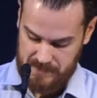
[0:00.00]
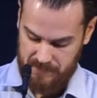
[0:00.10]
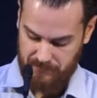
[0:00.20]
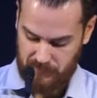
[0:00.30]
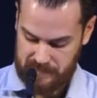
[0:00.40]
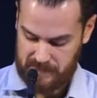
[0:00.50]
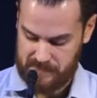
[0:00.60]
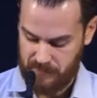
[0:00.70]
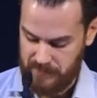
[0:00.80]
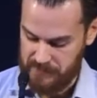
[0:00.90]
1
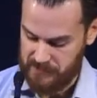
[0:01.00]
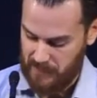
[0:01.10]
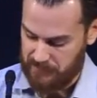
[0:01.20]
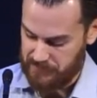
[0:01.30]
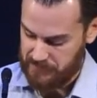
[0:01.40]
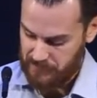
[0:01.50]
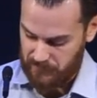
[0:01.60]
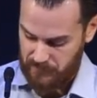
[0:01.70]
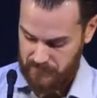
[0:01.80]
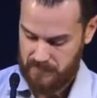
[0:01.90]
Thessalonians chapter
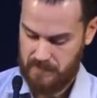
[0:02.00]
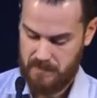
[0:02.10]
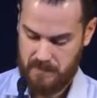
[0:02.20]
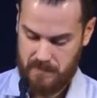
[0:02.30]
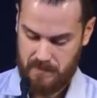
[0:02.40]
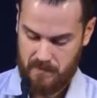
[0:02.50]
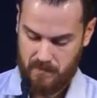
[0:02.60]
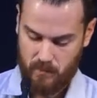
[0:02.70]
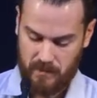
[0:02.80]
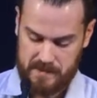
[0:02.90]
2,
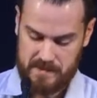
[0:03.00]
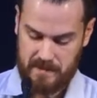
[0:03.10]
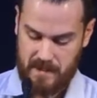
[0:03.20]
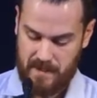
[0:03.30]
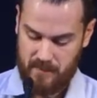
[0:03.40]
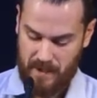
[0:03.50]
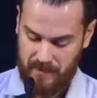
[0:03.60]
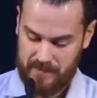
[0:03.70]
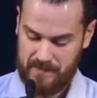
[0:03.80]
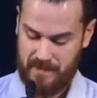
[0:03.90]
we're going to see a lot
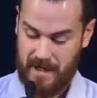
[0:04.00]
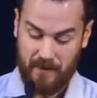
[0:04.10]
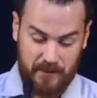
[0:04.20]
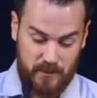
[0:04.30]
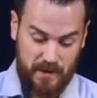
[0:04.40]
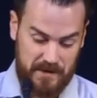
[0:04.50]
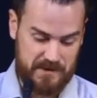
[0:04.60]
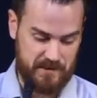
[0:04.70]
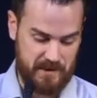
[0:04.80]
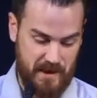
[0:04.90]
about how to do
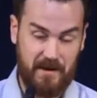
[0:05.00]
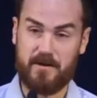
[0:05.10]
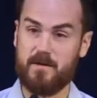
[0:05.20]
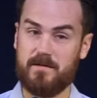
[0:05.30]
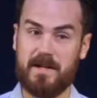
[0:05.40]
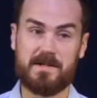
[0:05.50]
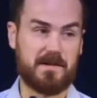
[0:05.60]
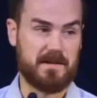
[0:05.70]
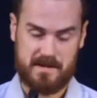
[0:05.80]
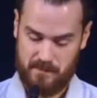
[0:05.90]
ministry, how to do
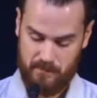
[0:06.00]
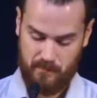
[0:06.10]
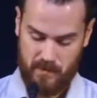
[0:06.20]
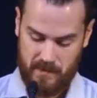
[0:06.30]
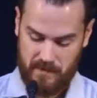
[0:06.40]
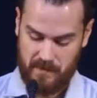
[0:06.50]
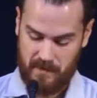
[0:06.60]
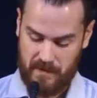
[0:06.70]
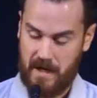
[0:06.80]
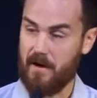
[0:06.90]
evangelism, the
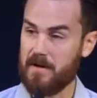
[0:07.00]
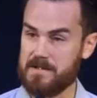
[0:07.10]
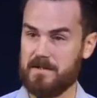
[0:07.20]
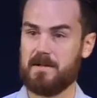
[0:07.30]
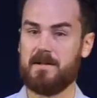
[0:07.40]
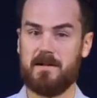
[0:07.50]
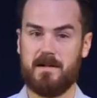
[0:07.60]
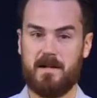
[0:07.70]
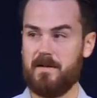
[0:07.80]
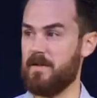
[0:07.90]
character
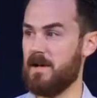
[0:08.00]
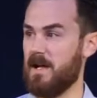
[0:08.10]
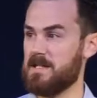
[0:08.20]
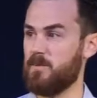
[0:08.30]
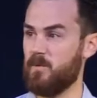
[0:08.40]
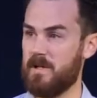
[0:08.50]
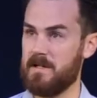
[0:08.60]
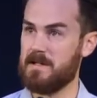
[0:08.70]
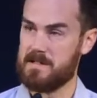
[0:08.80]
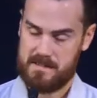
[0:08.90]
of the gospel
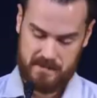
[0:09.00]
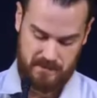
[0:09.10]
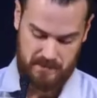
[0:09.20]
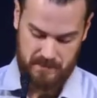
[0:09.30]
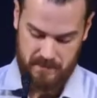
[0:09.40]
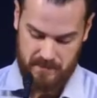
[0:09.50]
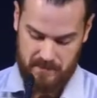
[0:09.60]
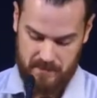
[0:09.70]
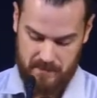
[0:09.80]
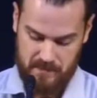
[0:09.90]
witness.
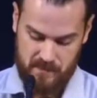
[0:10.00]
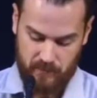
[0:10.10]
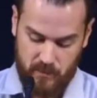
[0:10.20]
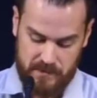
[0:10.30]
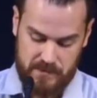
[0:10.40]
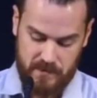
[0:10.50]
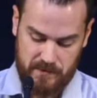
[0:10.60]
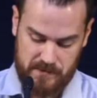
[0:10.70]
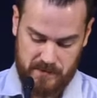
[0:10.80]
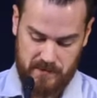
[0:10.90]
So if you would
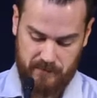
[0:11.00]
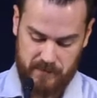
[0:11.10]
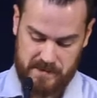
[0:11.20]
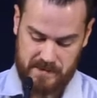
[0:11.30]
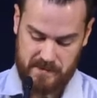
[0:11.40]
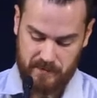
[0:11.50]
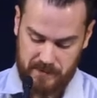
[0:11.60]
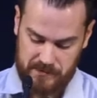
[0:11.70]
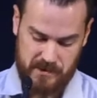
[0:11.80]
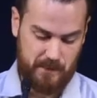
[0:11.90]
turn to 1
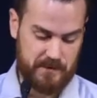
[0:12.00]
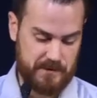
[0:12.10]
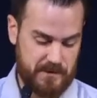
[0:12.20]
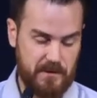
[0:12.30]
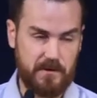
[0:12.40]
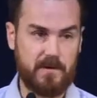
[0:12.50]
Thessalonians chapter 2,